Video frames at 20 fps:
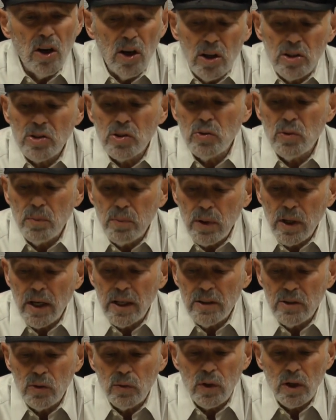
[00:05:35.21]
also
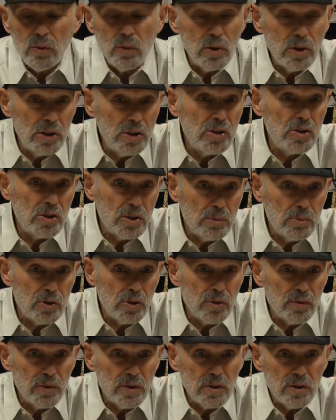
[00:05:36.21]
apply to our religious
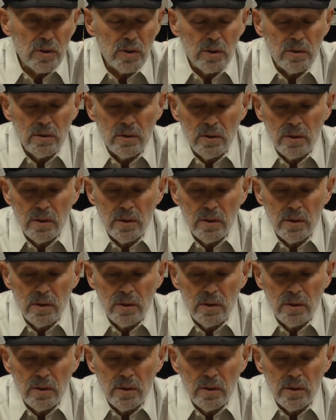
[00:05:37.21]
observance.